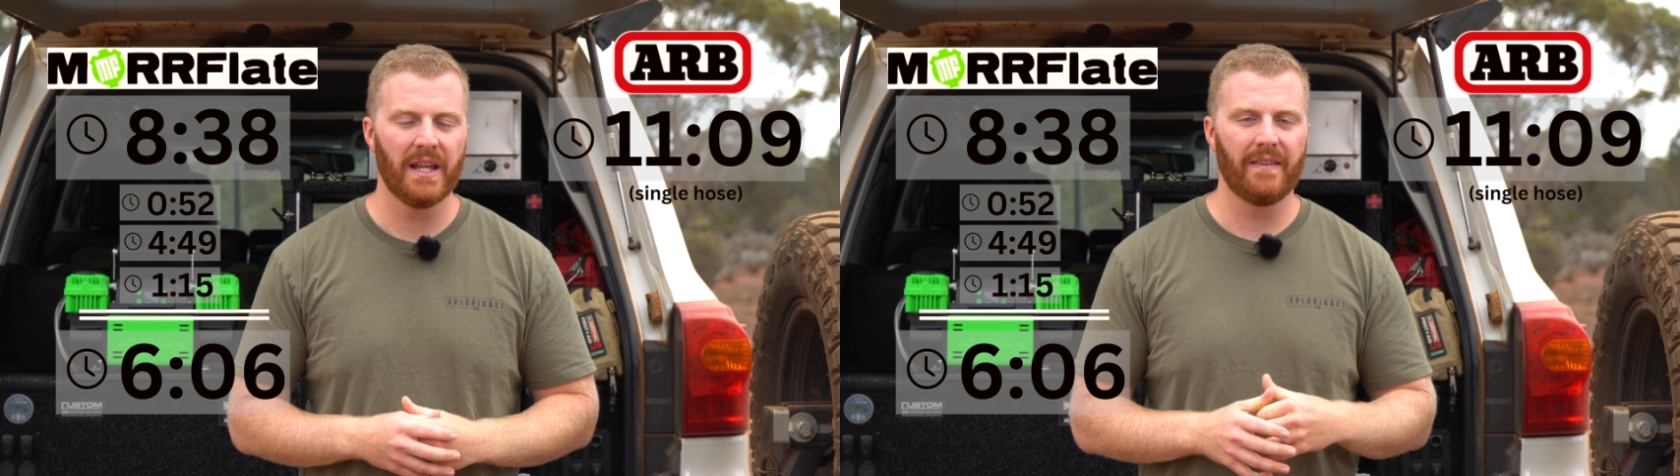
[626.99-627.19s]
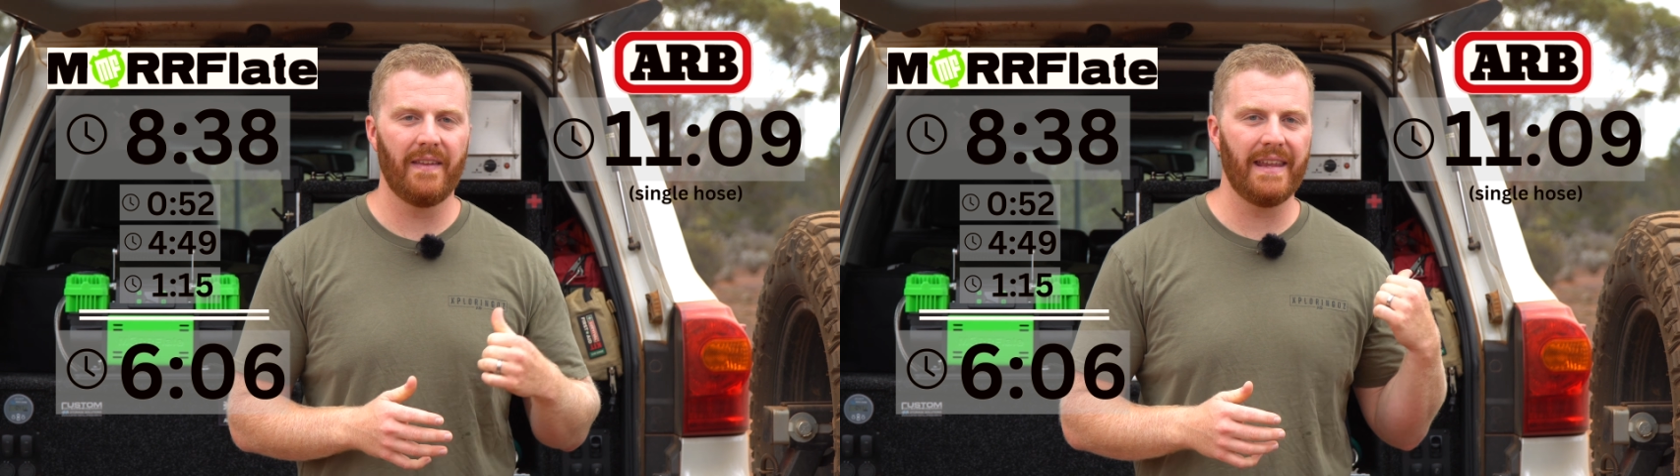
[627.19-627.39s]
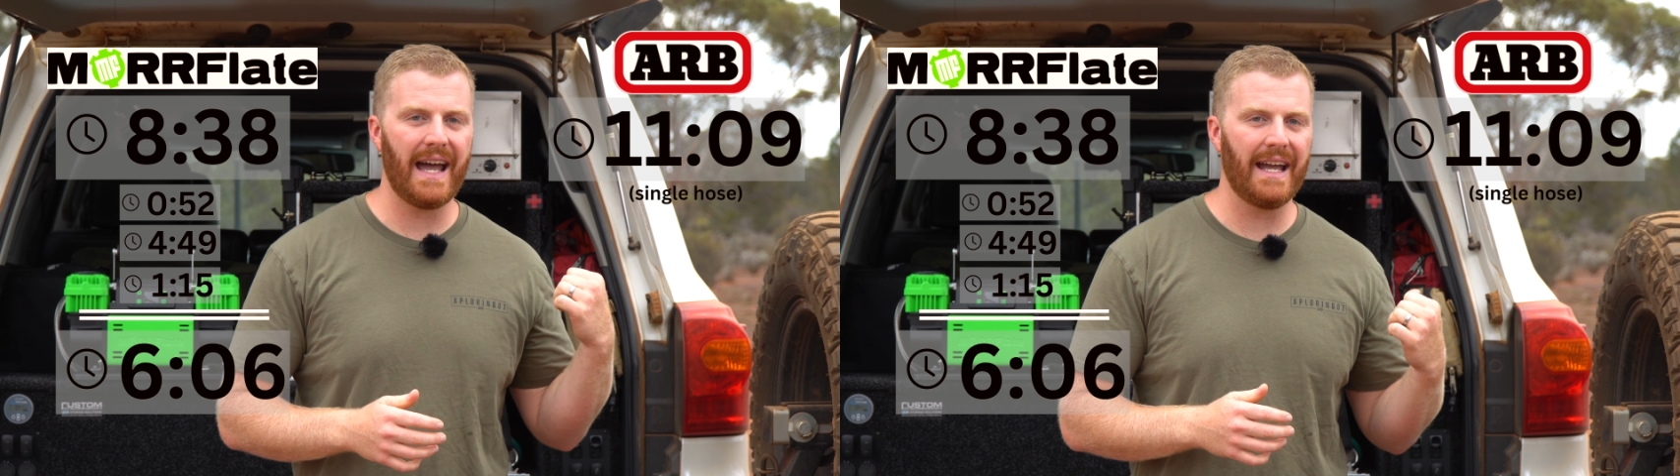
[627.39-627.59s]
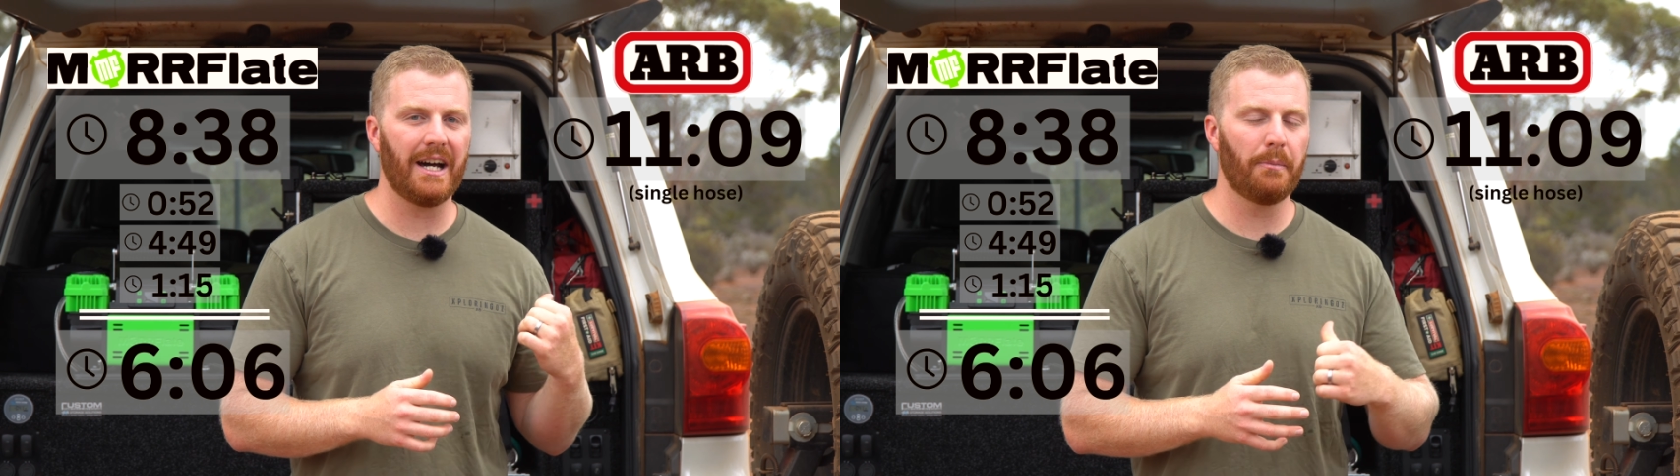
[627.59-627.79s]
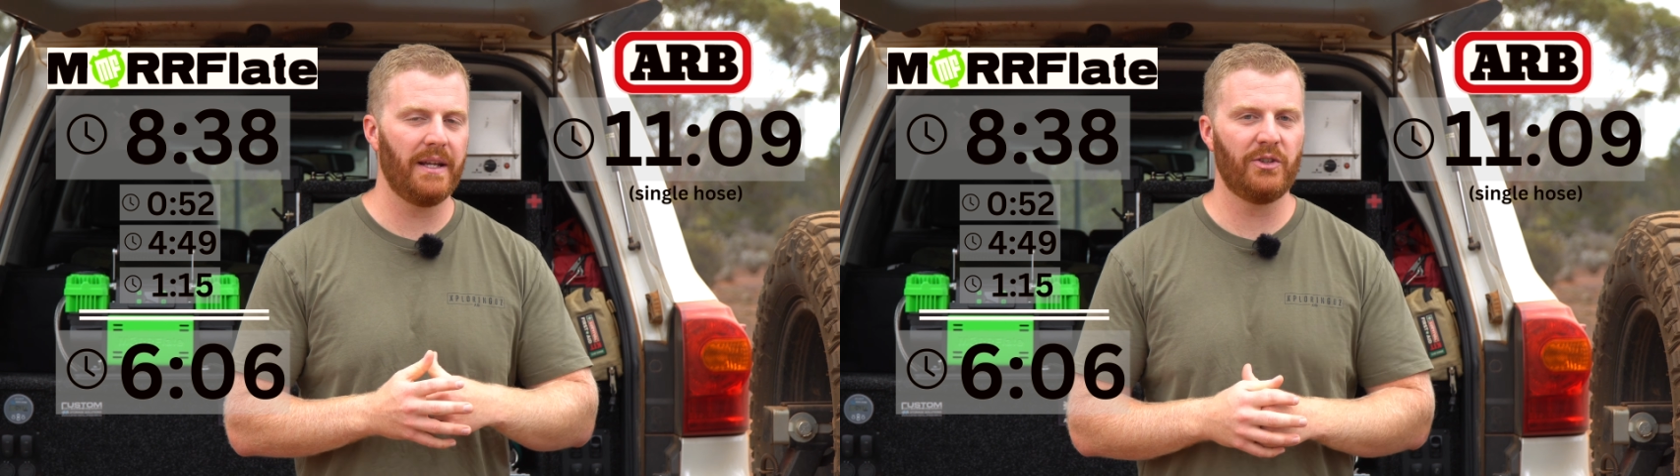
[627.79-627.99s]
than the
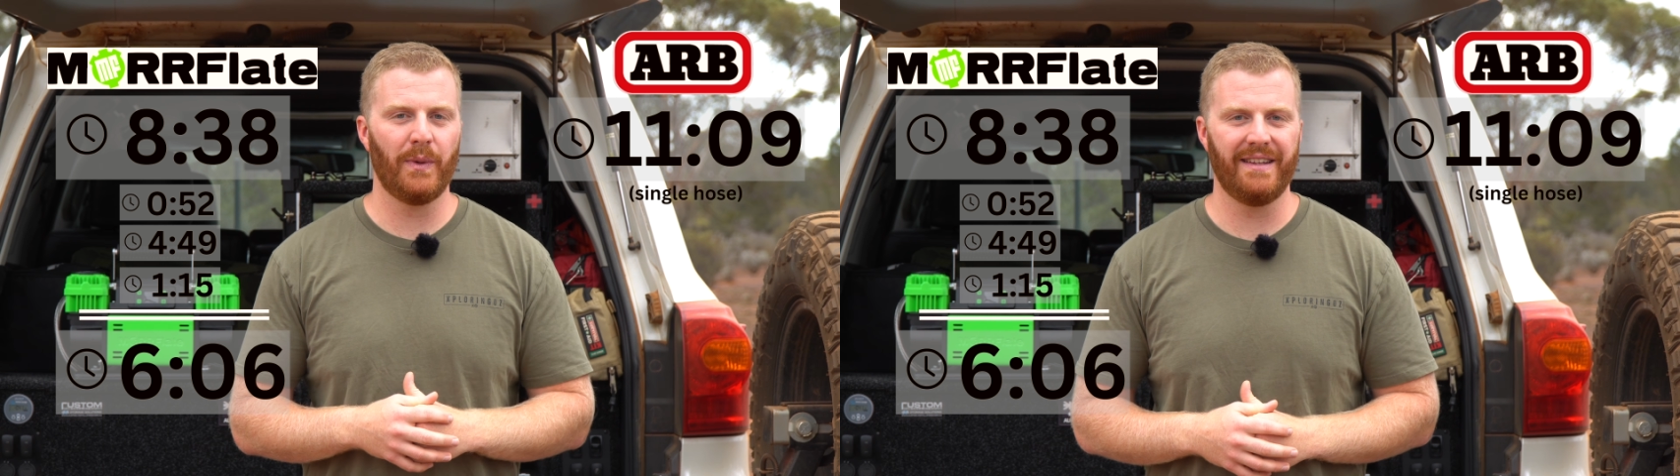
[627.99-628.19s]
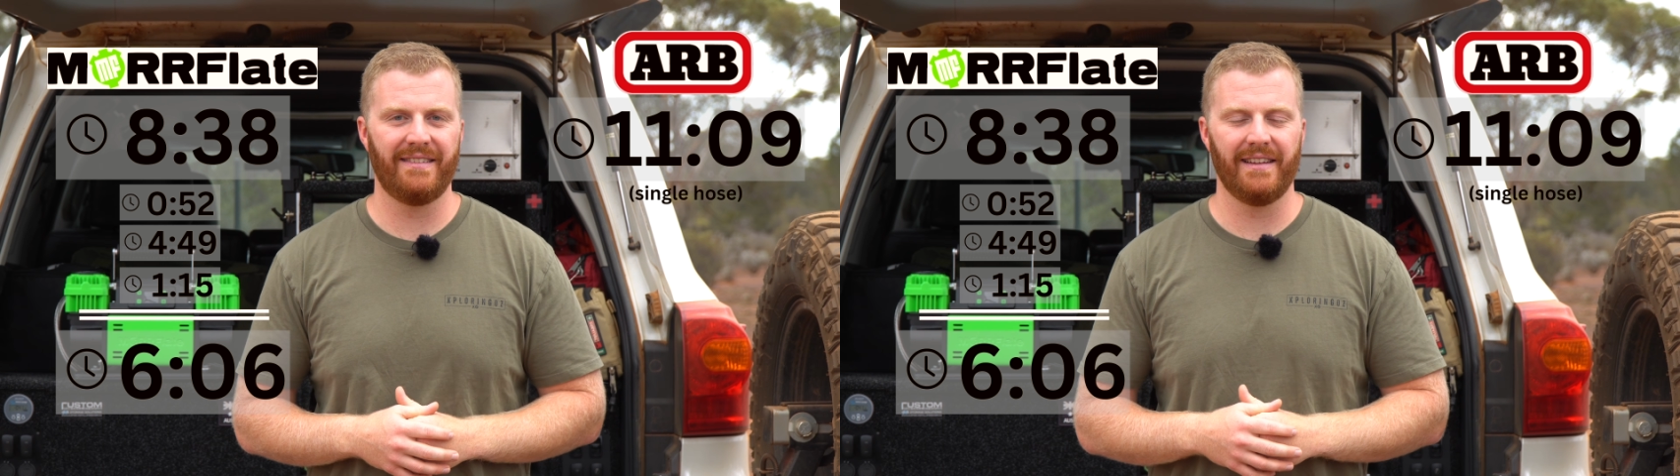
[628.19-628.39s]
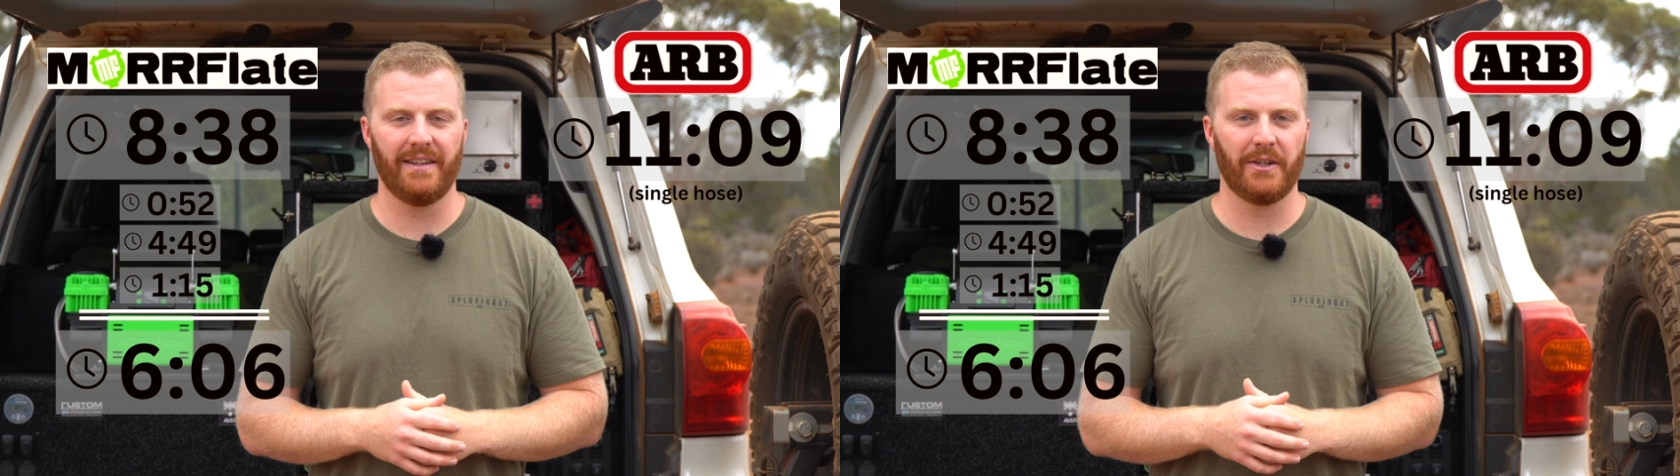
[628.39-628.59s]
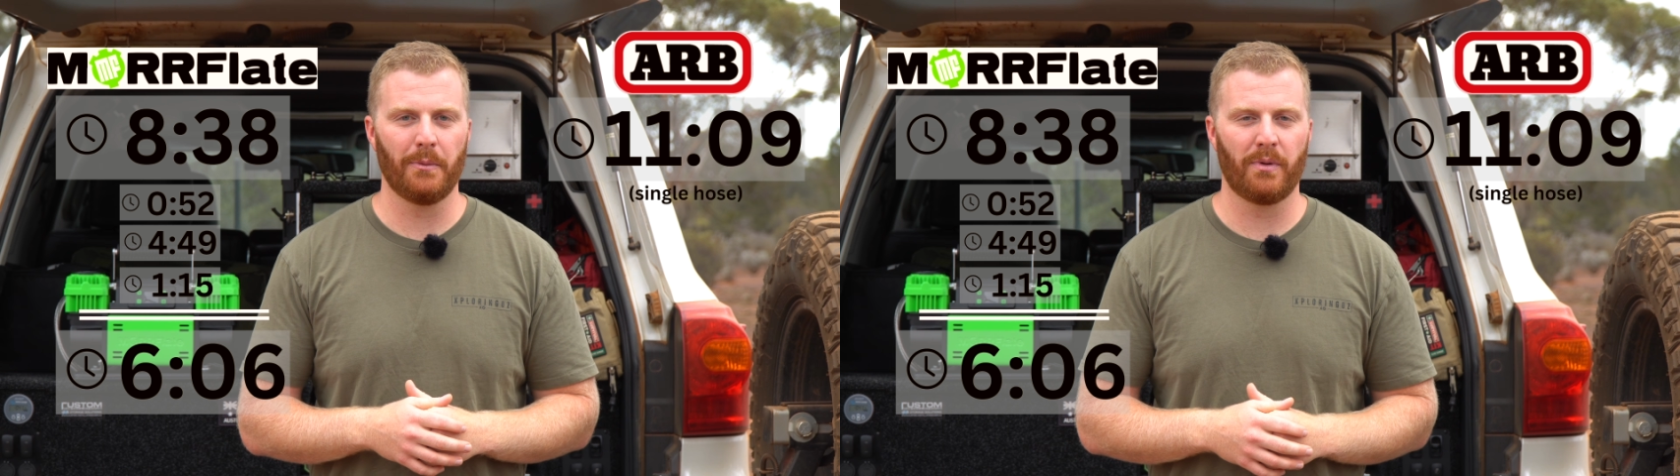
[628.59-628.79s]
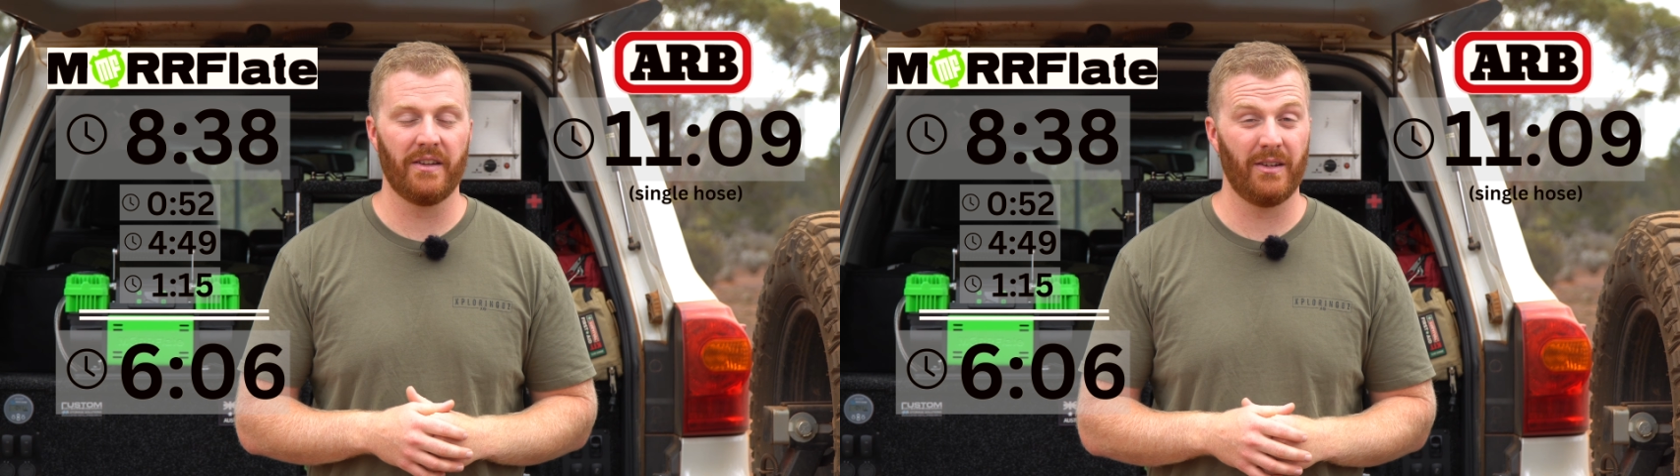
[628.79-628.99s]
ARB Twin cylinder
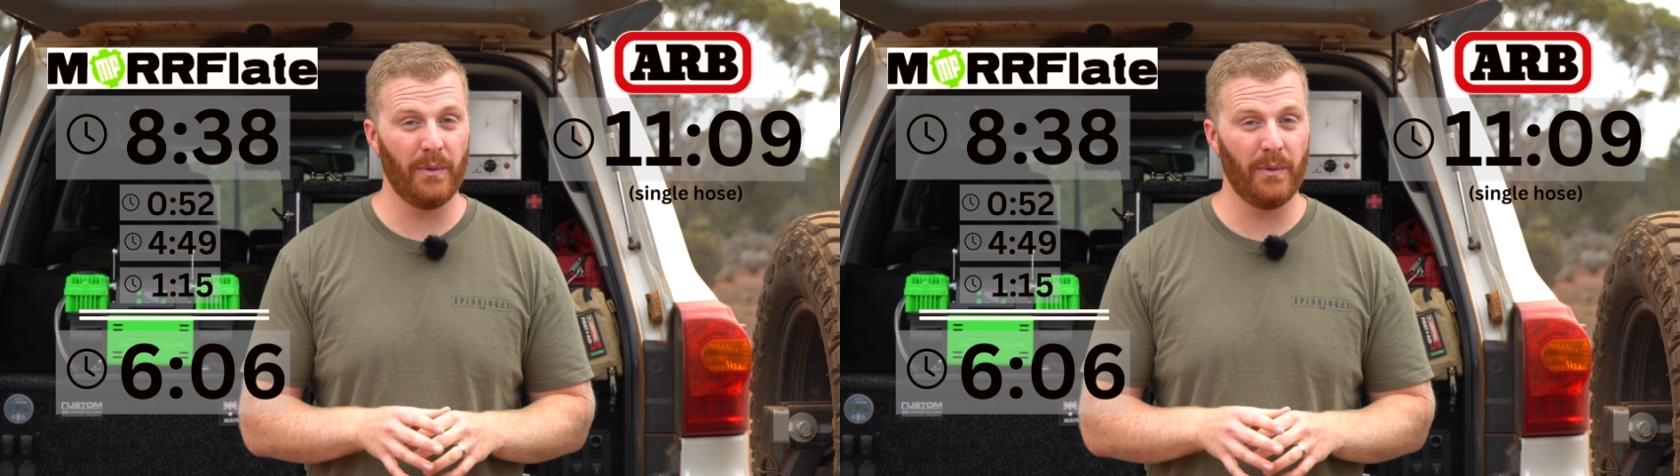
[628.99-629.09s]
compressor,